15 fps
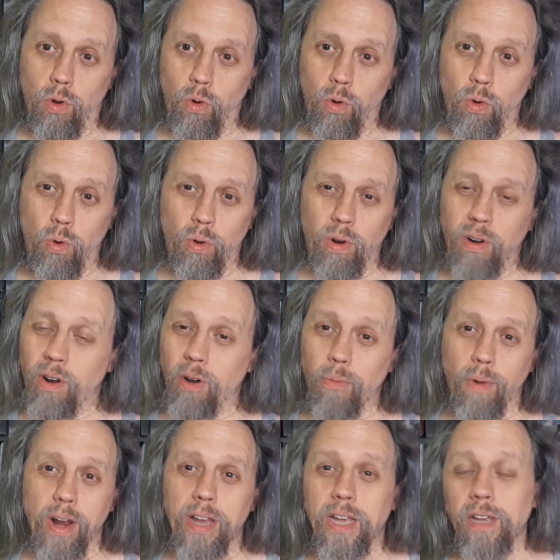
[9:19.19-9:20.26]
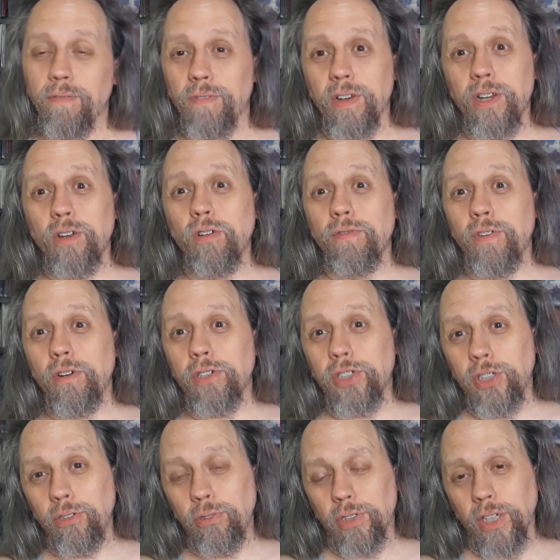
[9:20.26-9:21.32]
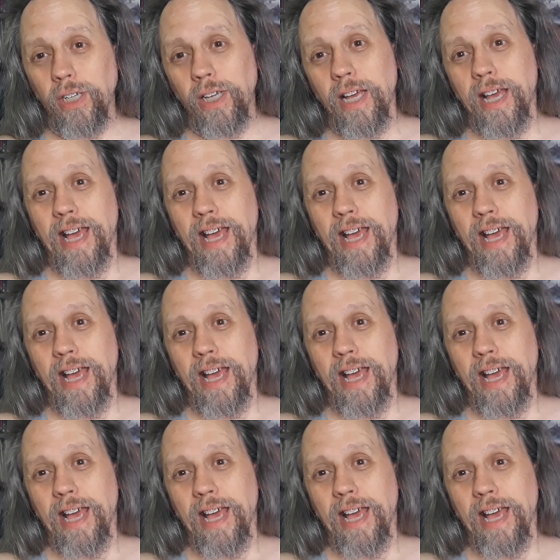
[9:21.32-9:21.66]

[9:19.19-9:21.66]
or a ranking video of your choosing.